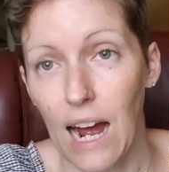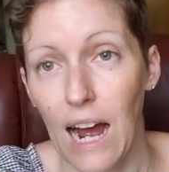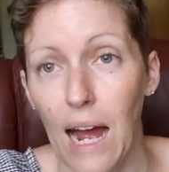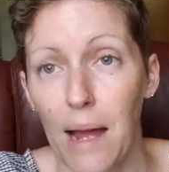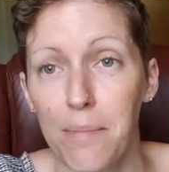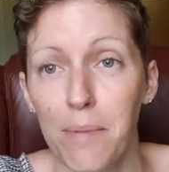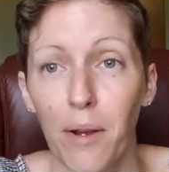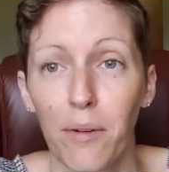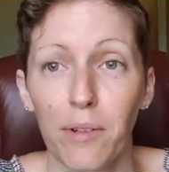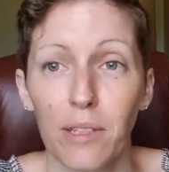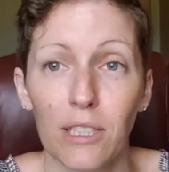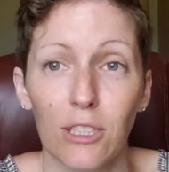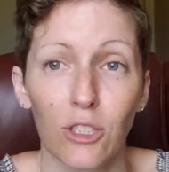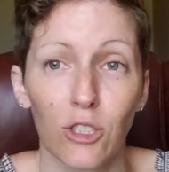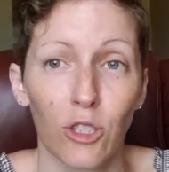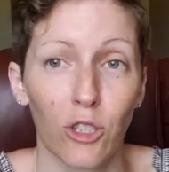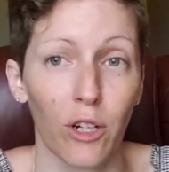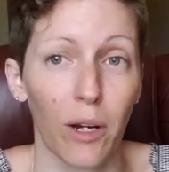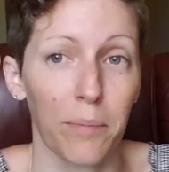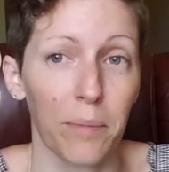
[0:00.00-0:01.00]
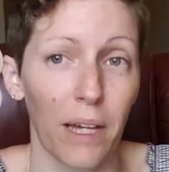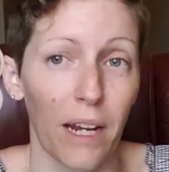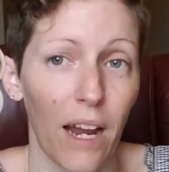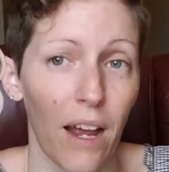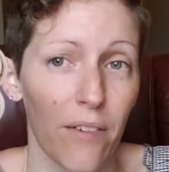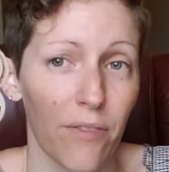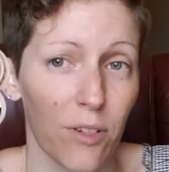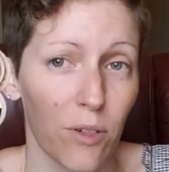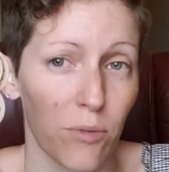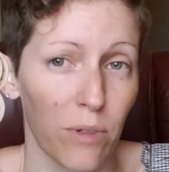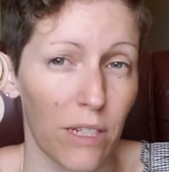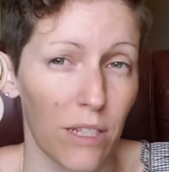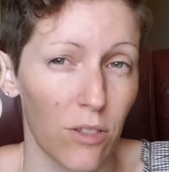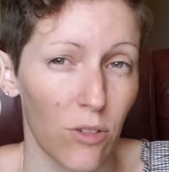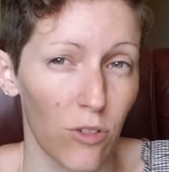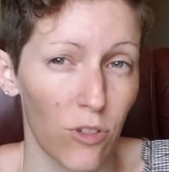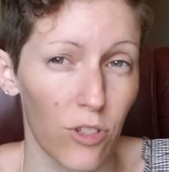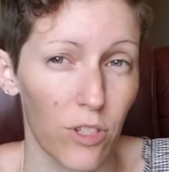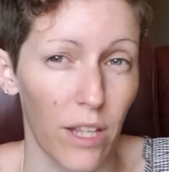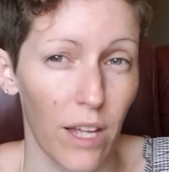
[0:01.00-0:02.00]
I'm not really sure. I'm going to have to
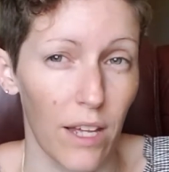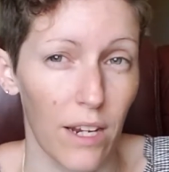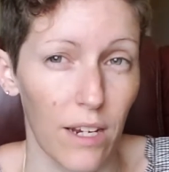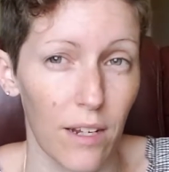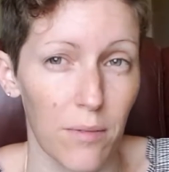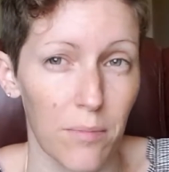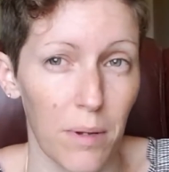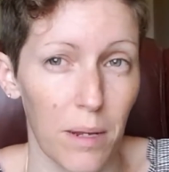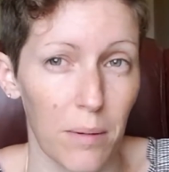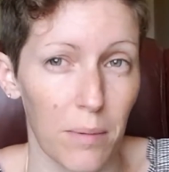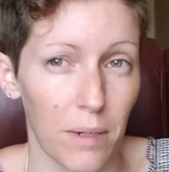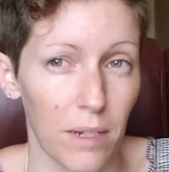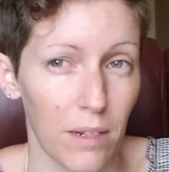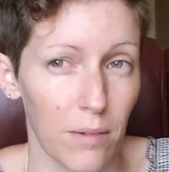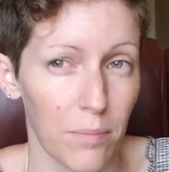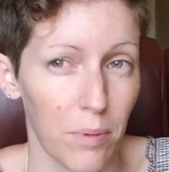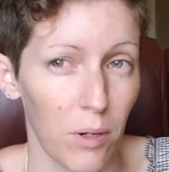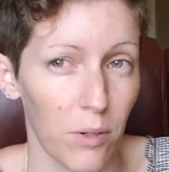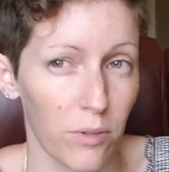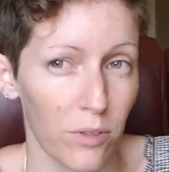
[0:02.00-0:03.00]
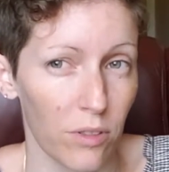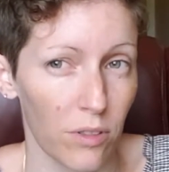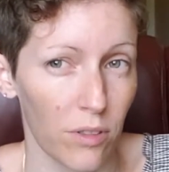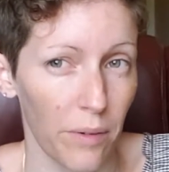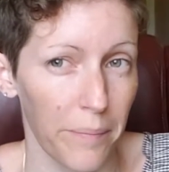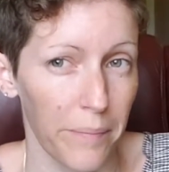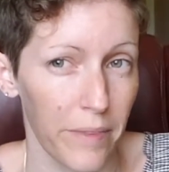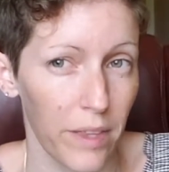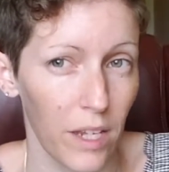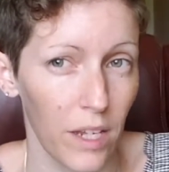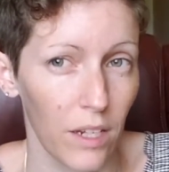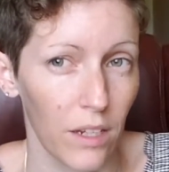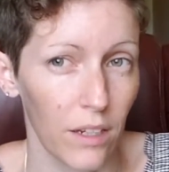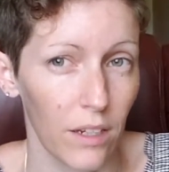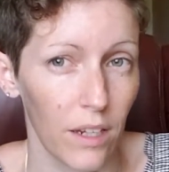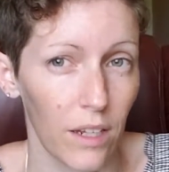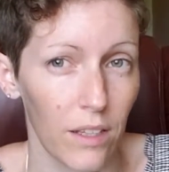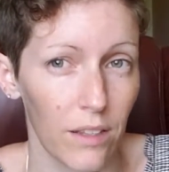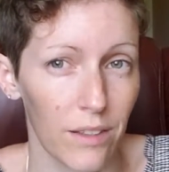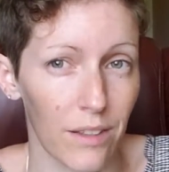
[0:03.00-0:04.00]
research that and maybe post
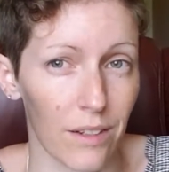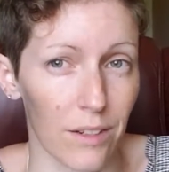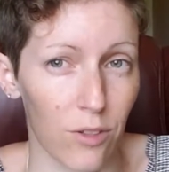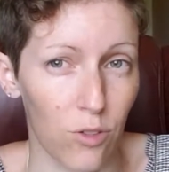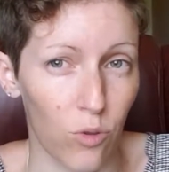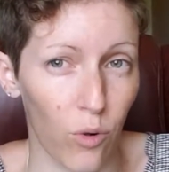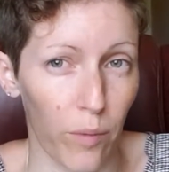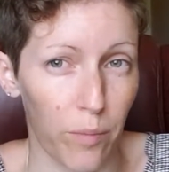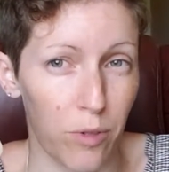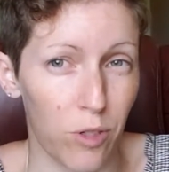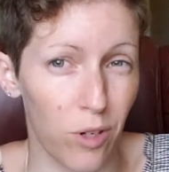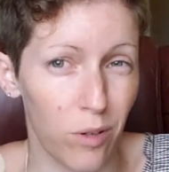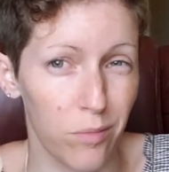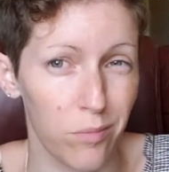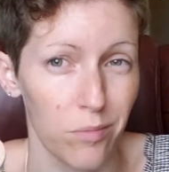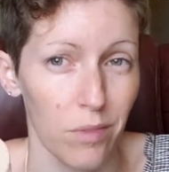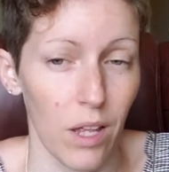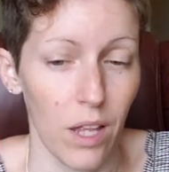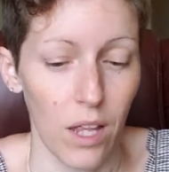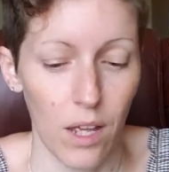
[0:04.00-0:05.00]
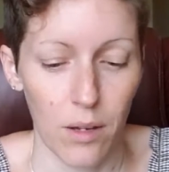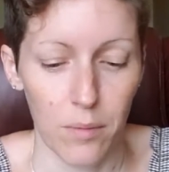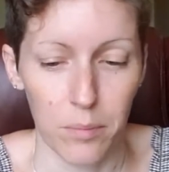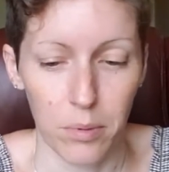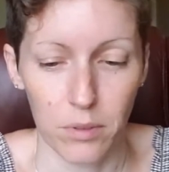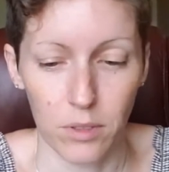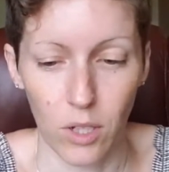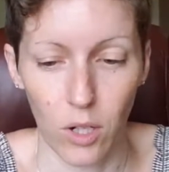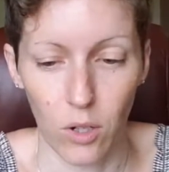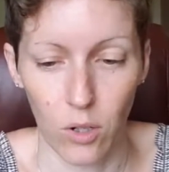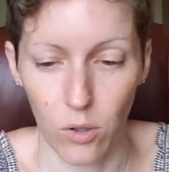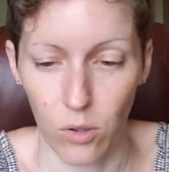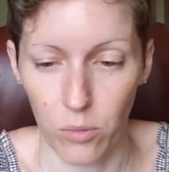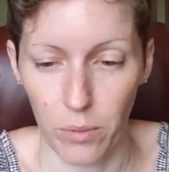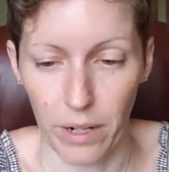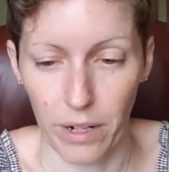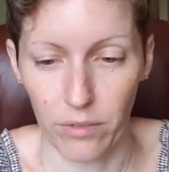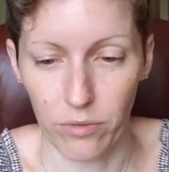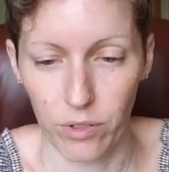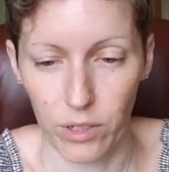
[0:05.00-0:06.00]
something in the description below
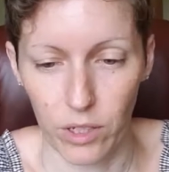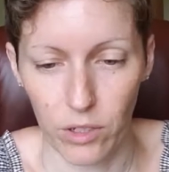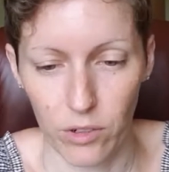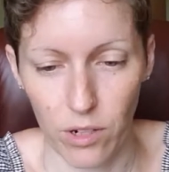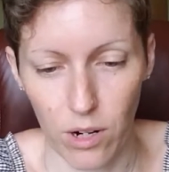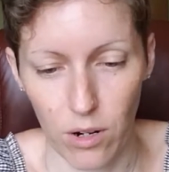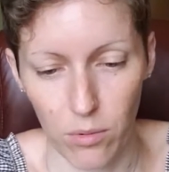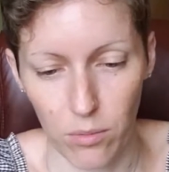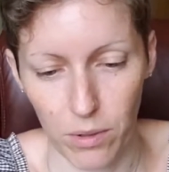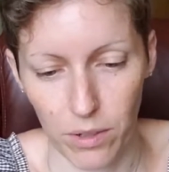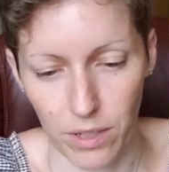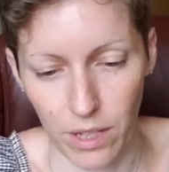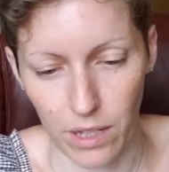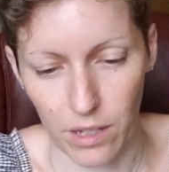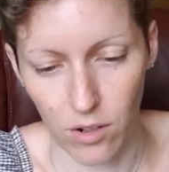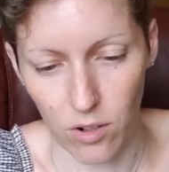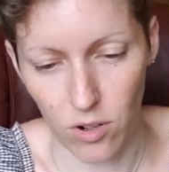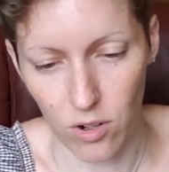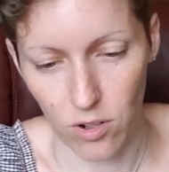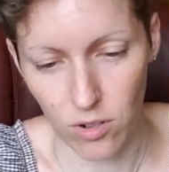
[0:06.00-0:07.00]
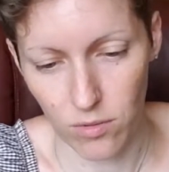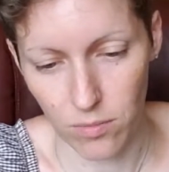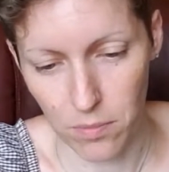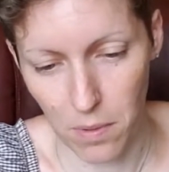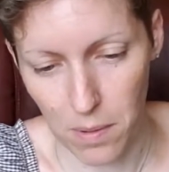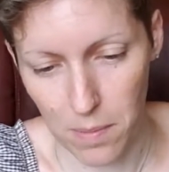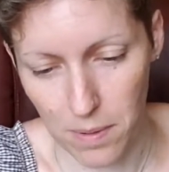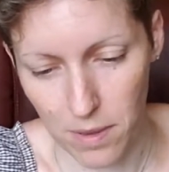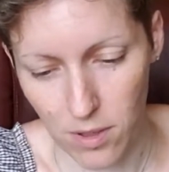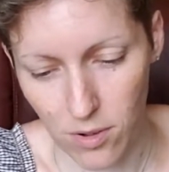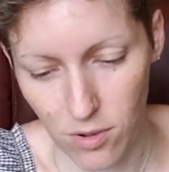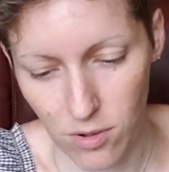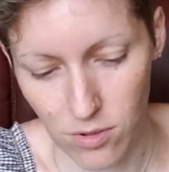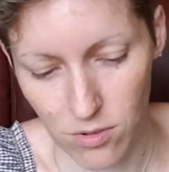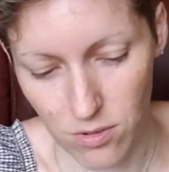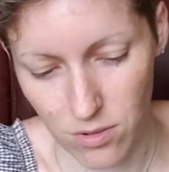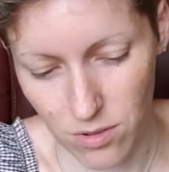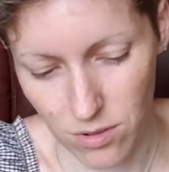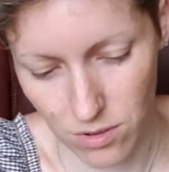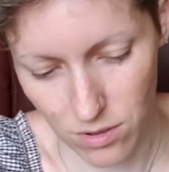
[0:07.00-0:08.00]
when I figure out what they are. Maybe
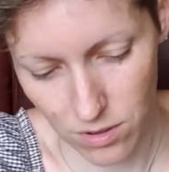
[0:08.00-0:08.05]
they're